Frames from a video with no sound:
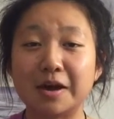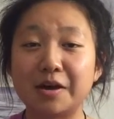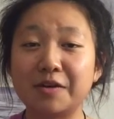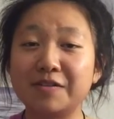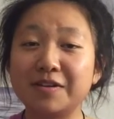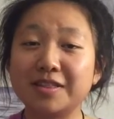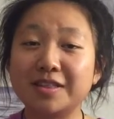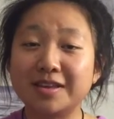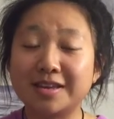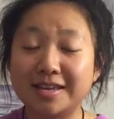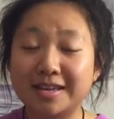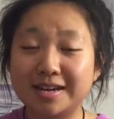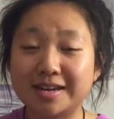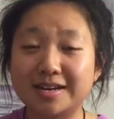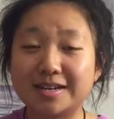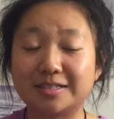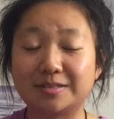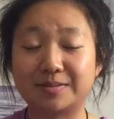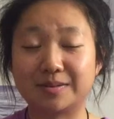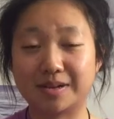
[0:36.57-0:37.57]
Over the
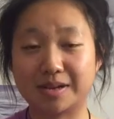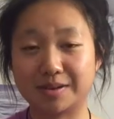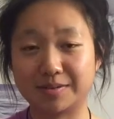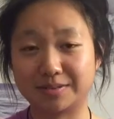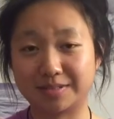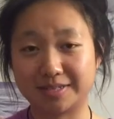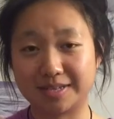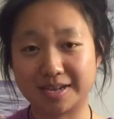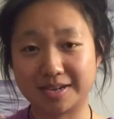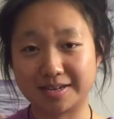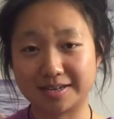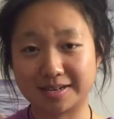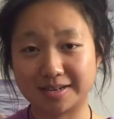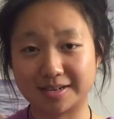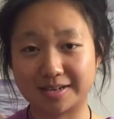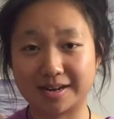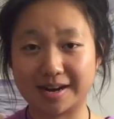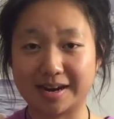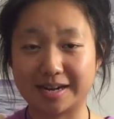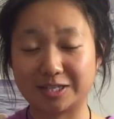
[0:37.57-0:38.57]
years, when I was
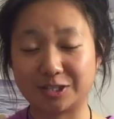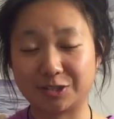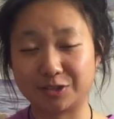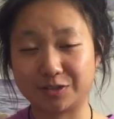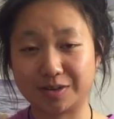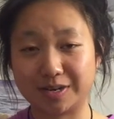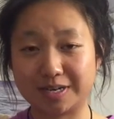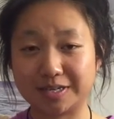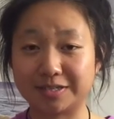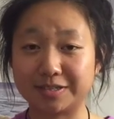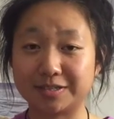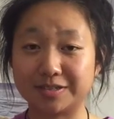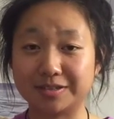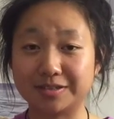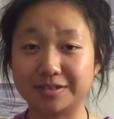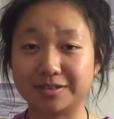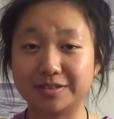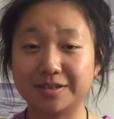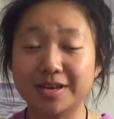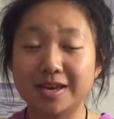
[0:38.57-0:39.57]
younger, I tried
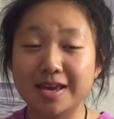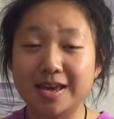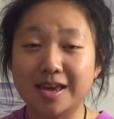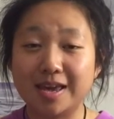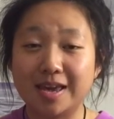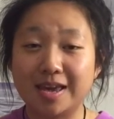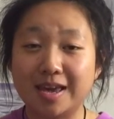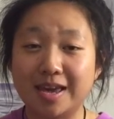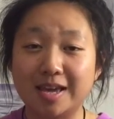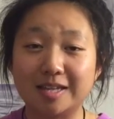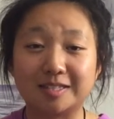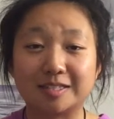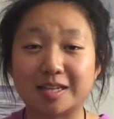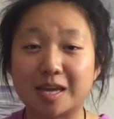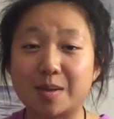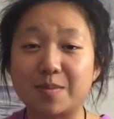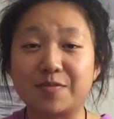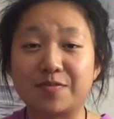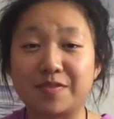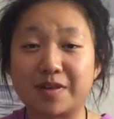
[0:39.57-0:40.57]
to
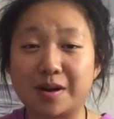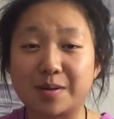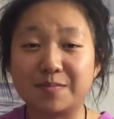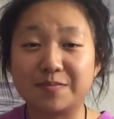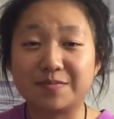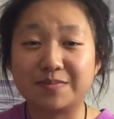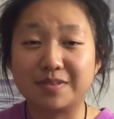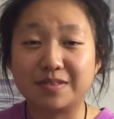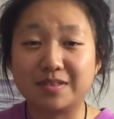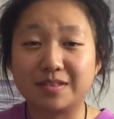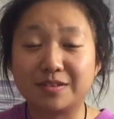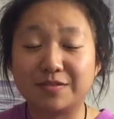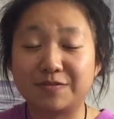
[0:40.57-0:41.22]
escape from